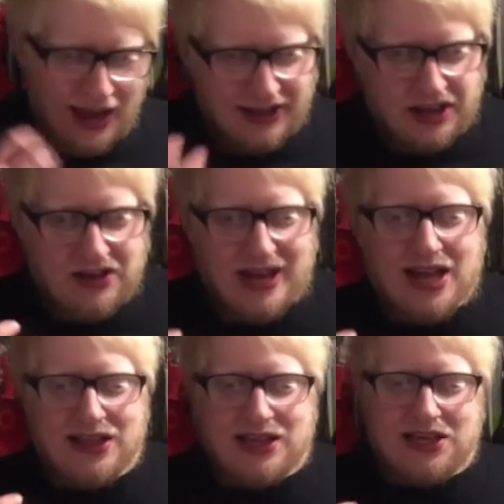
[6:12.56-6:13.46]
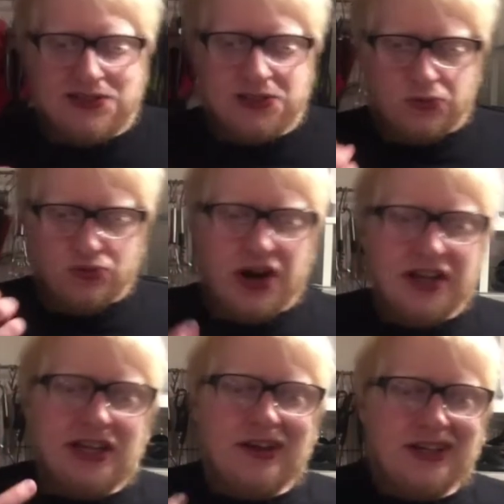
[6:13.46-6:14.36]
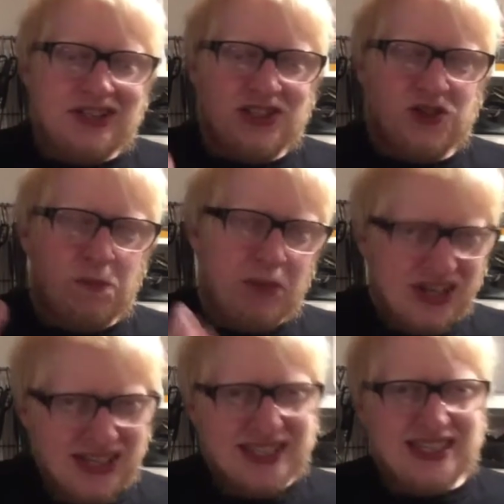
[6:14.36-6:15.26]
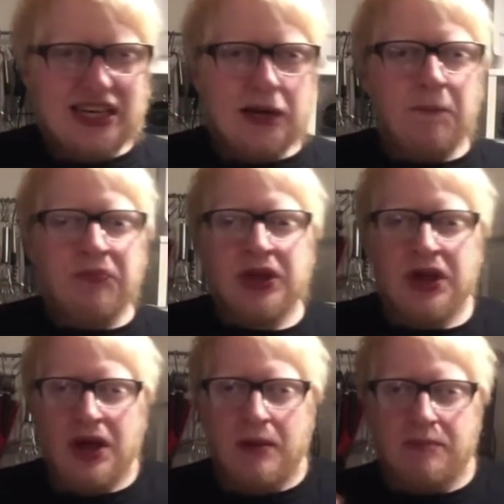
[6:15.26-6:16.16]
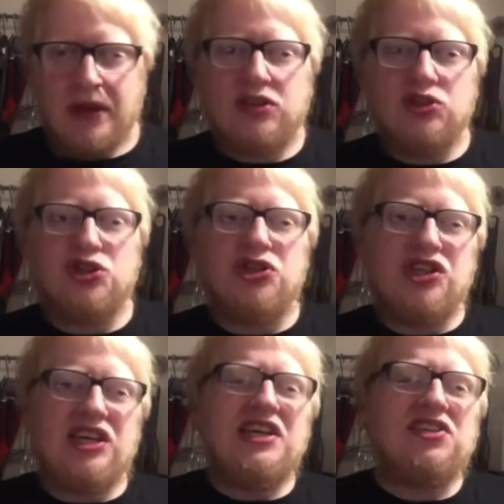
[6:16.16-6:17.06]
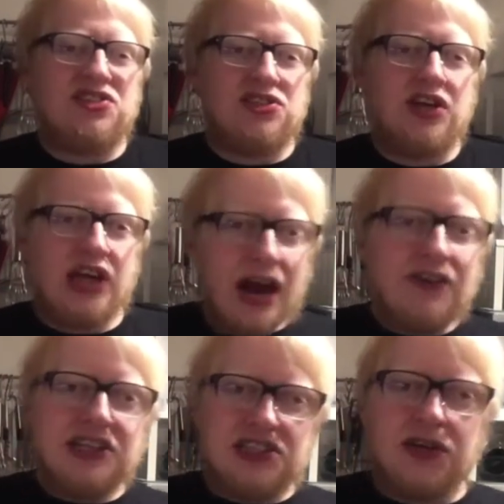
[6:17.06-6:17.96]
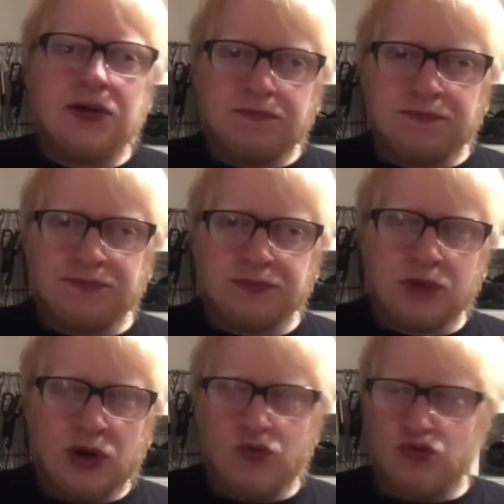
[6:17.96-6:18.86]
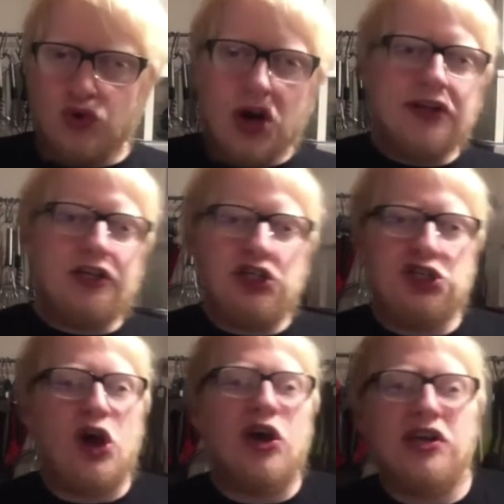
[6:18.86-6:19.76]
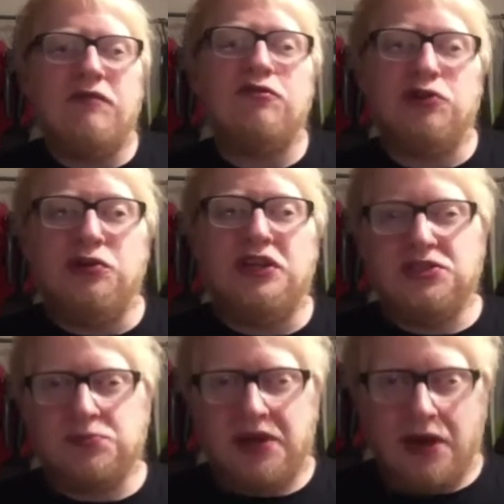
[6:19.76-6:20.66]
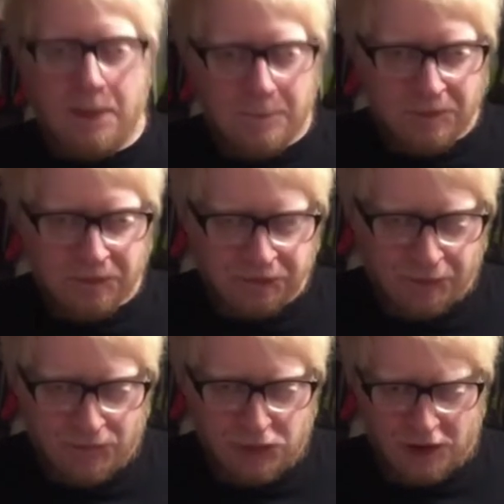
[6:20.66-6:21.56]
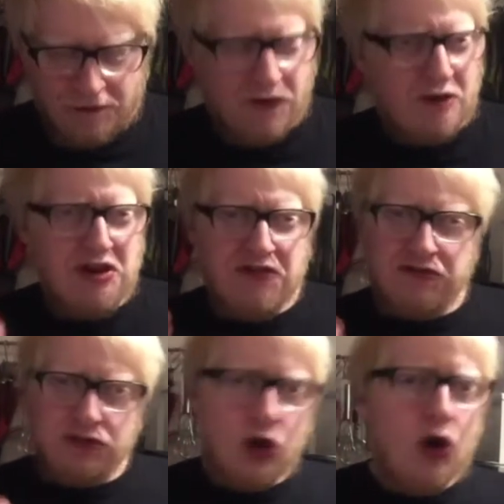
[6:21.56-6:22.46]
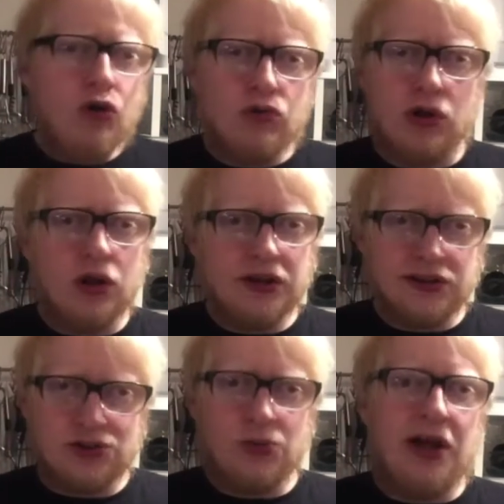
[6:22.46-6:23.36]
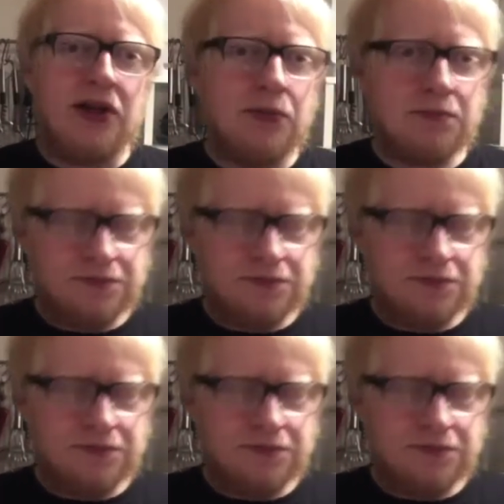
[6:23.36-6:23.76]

And then you get this really nice spicy Belgian yeast character really shining through this beer. Very floral as well.